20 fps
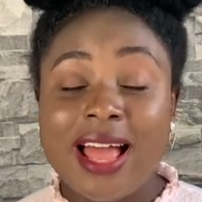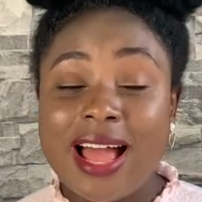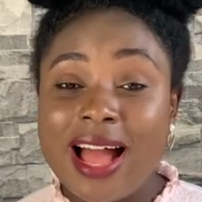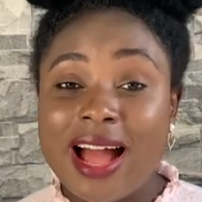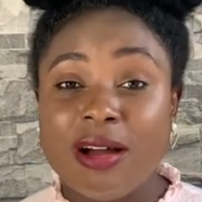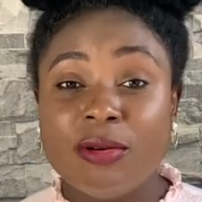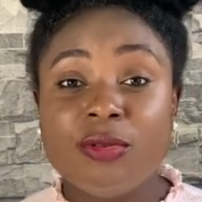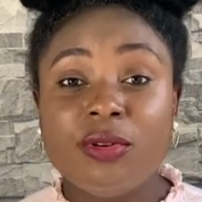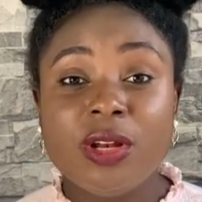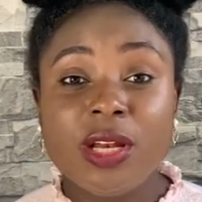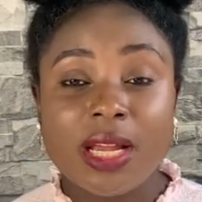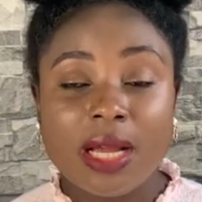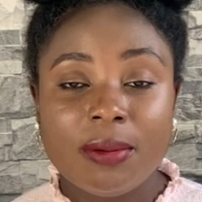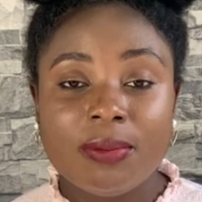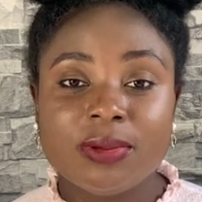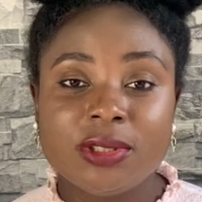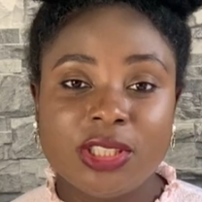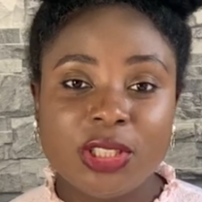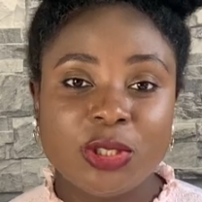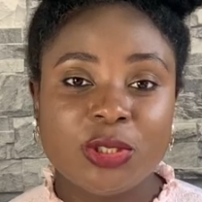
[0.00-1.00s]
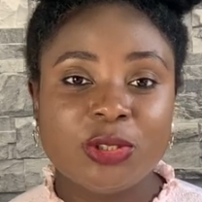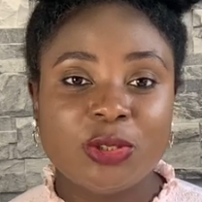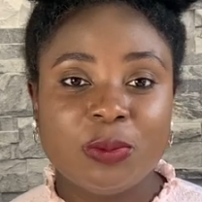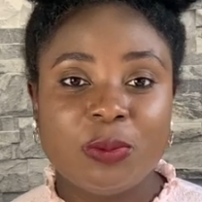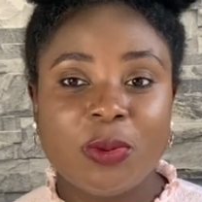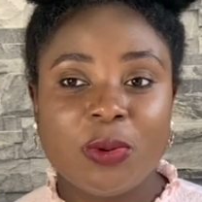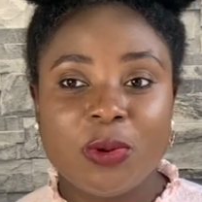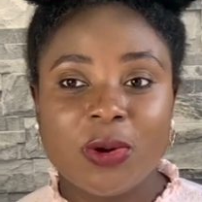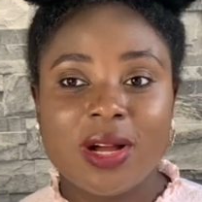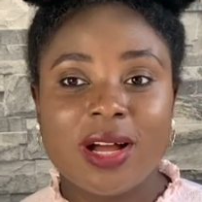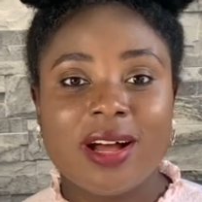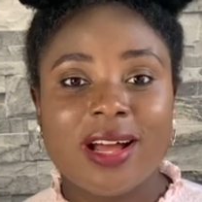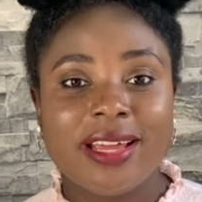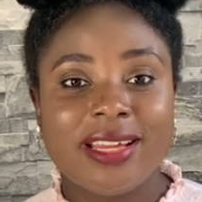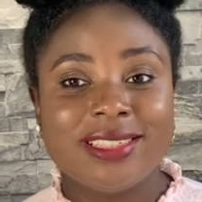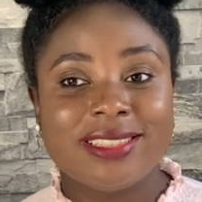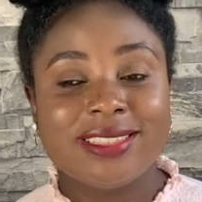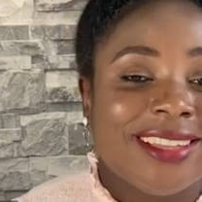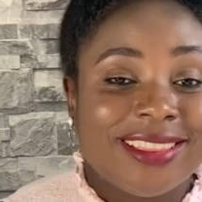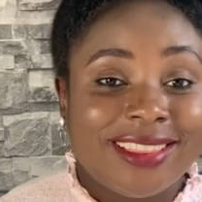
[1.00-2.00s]
i really appreciate your support
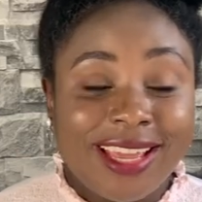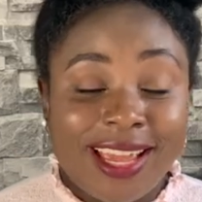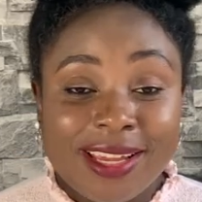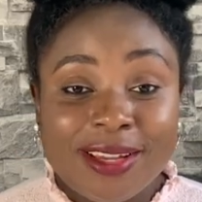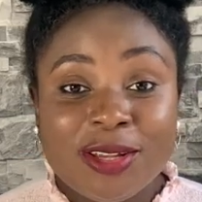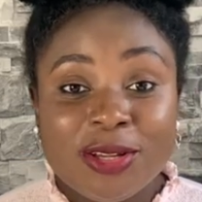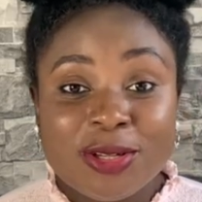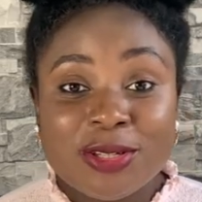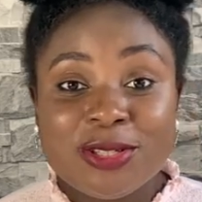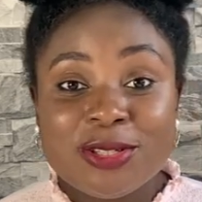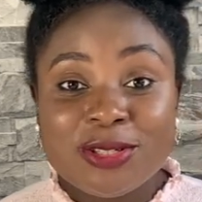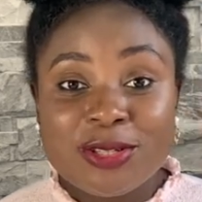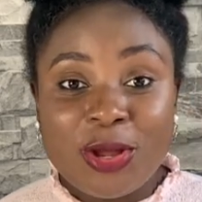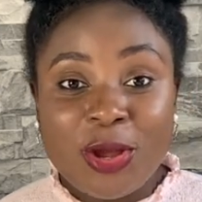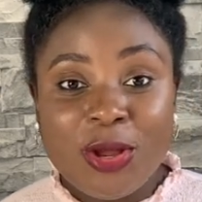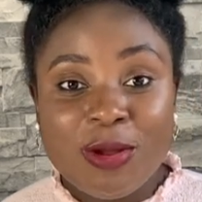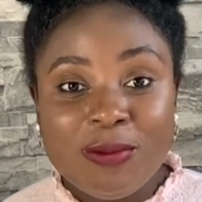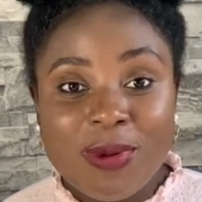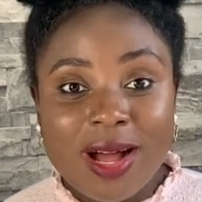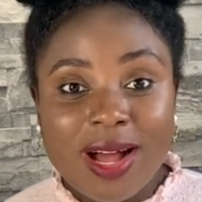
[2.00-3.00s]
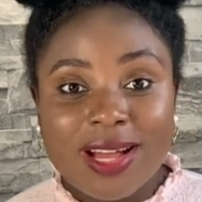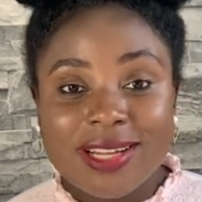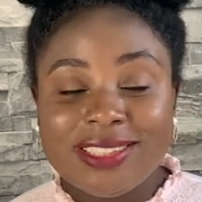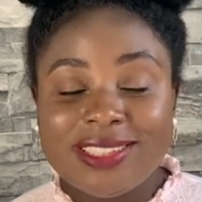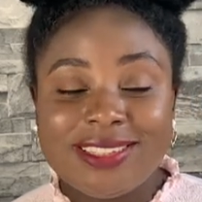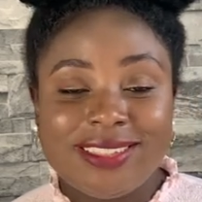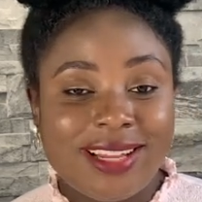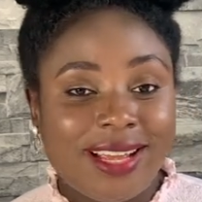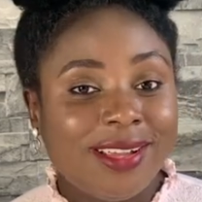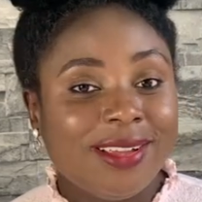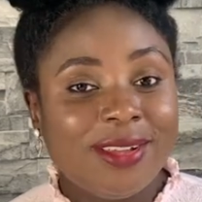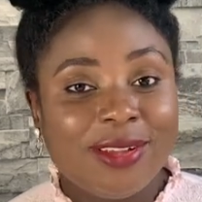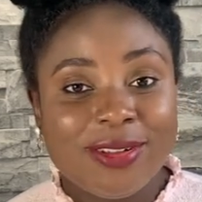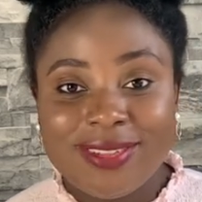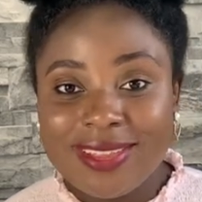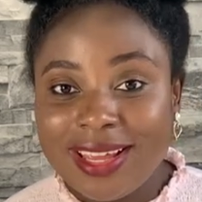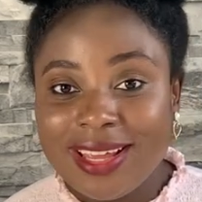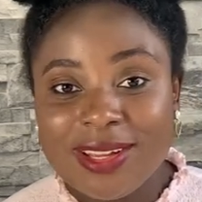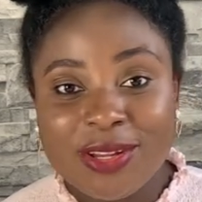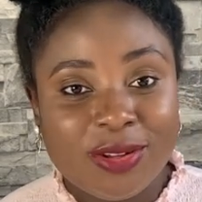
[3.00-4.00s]
guys thank you so much thank you
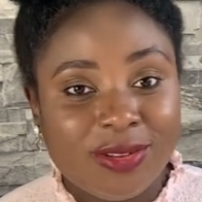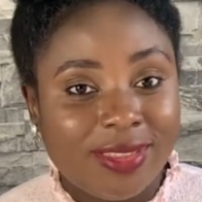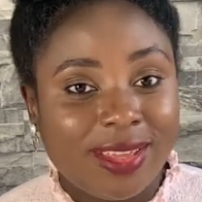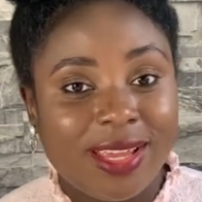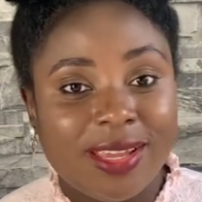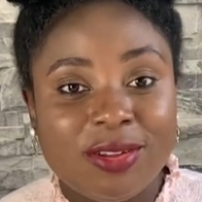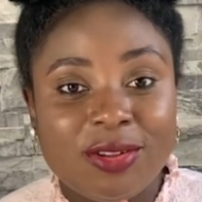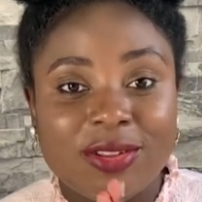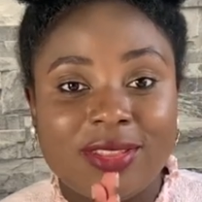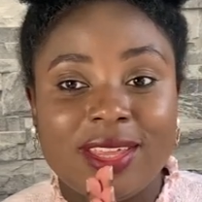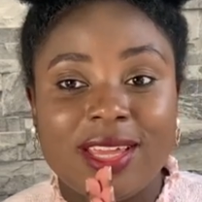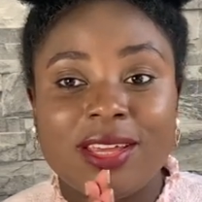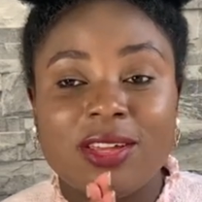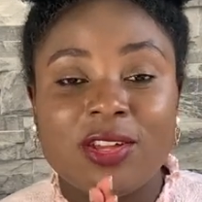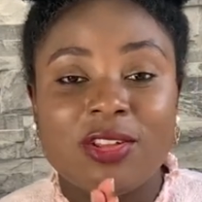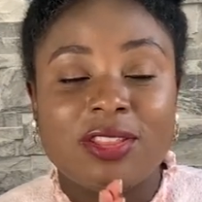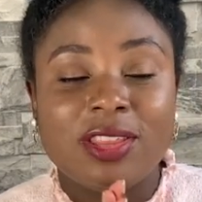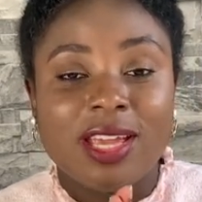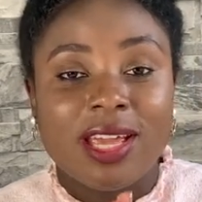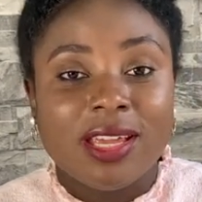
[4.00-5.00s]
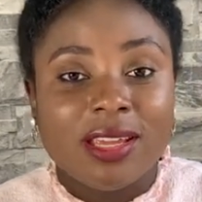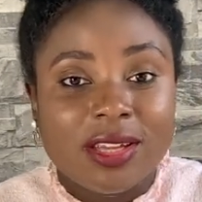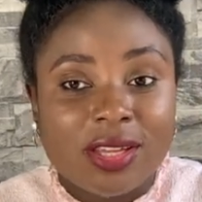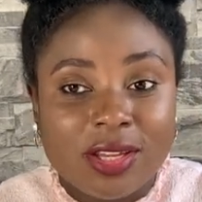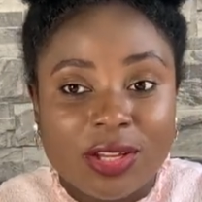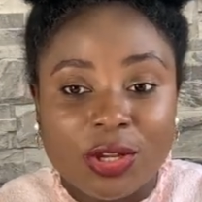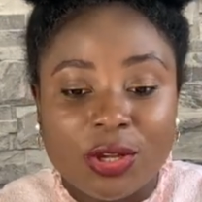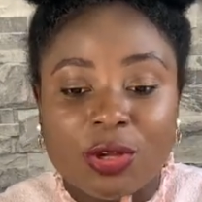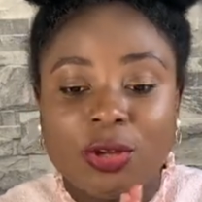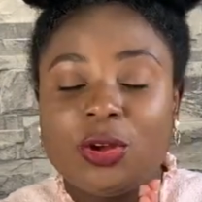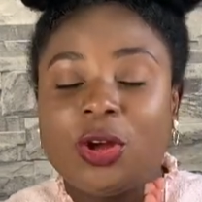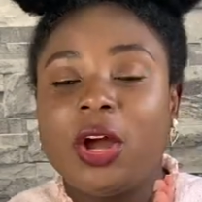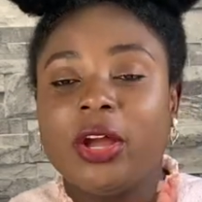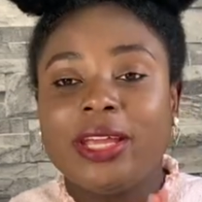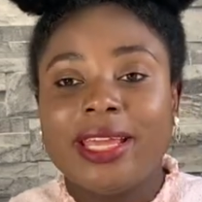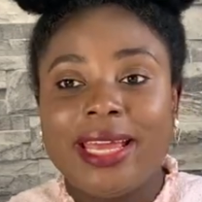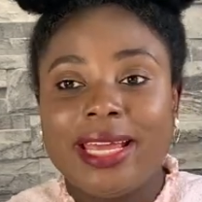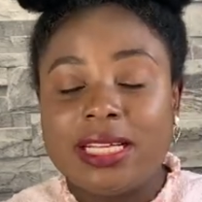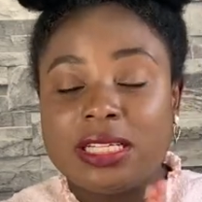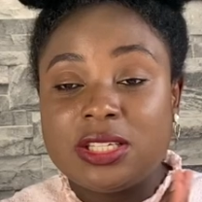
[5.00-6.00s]
thank you thank you thank you thank you
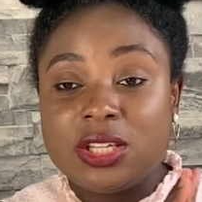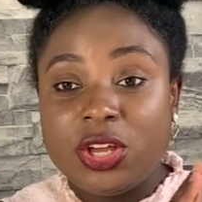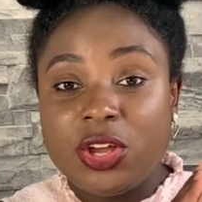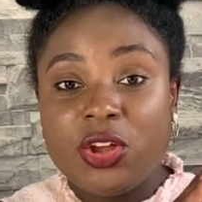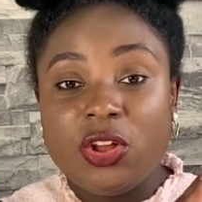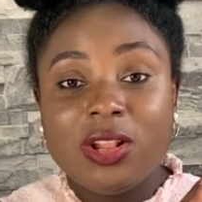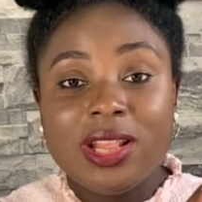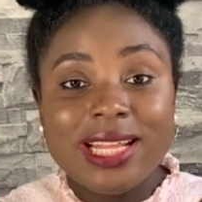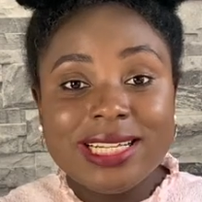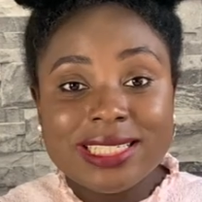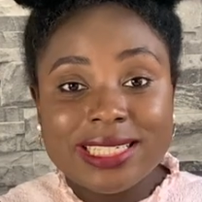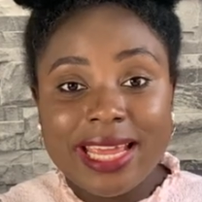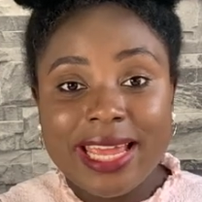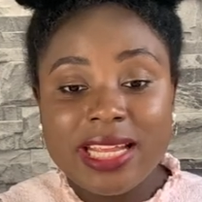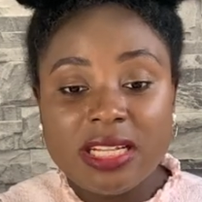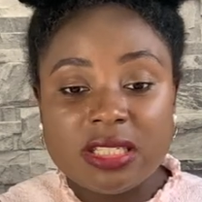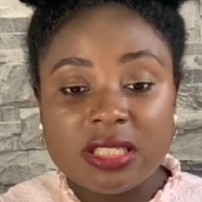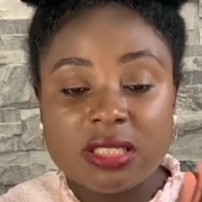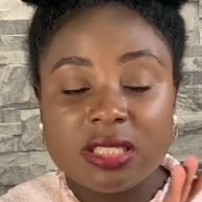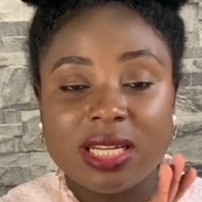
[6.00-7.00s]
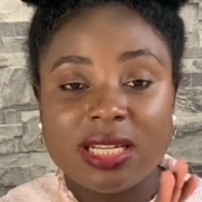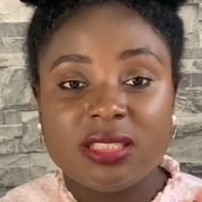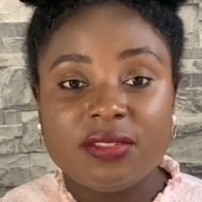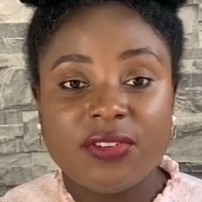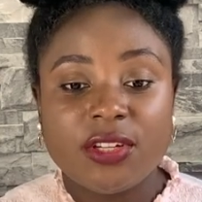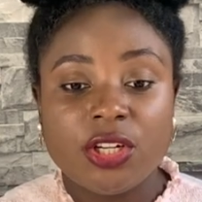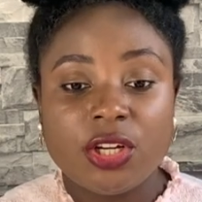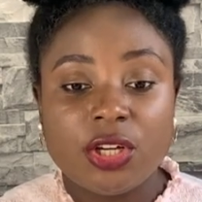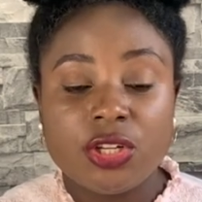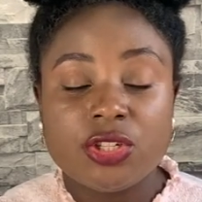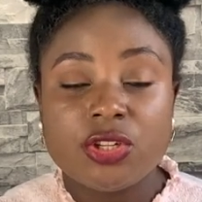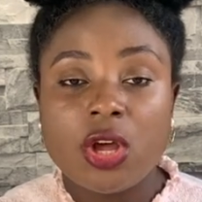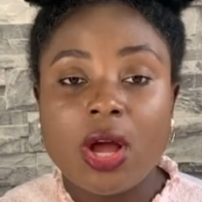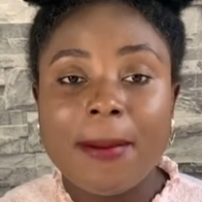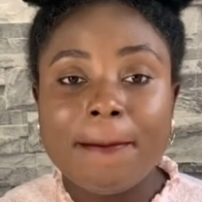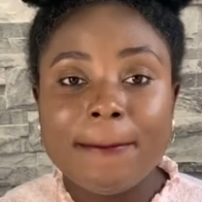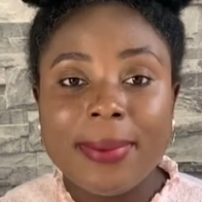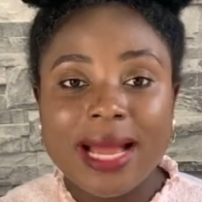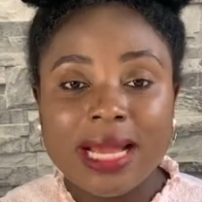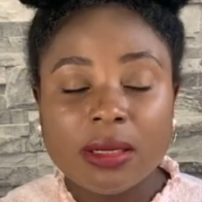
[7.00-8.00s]
okay so let's get into today's video so
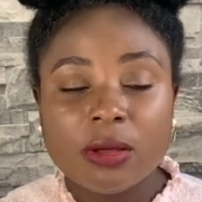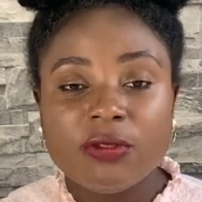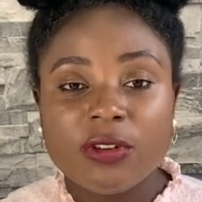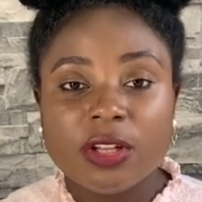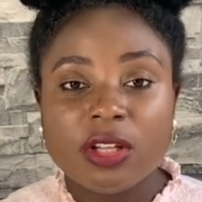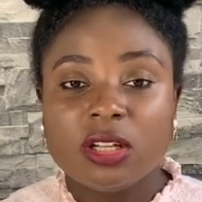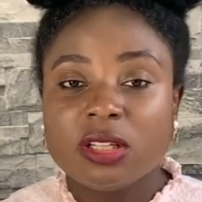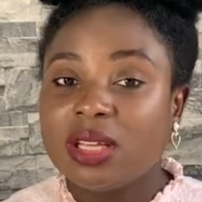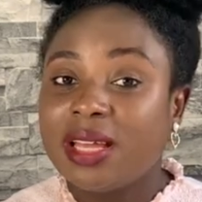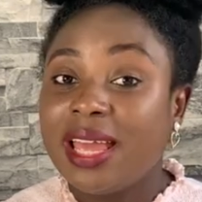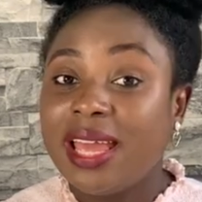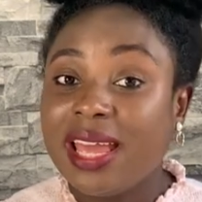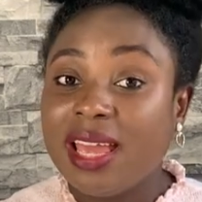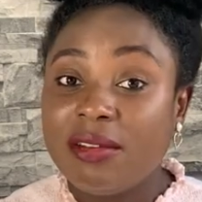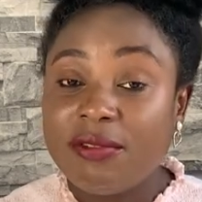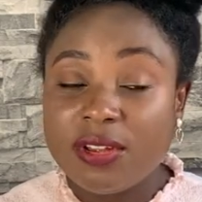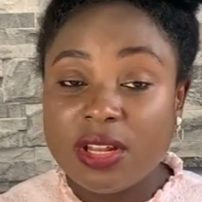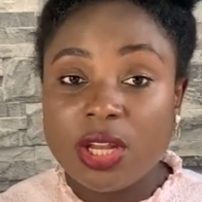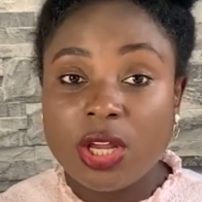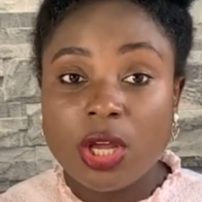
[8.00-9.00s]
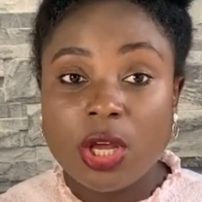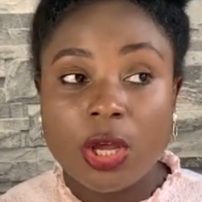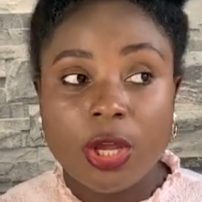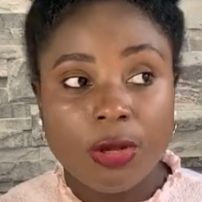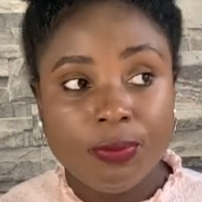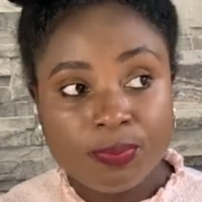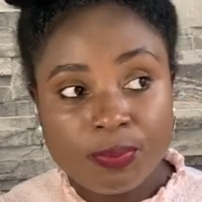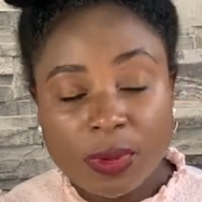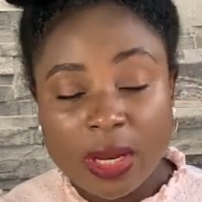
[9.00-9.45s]
i'm back with another hair video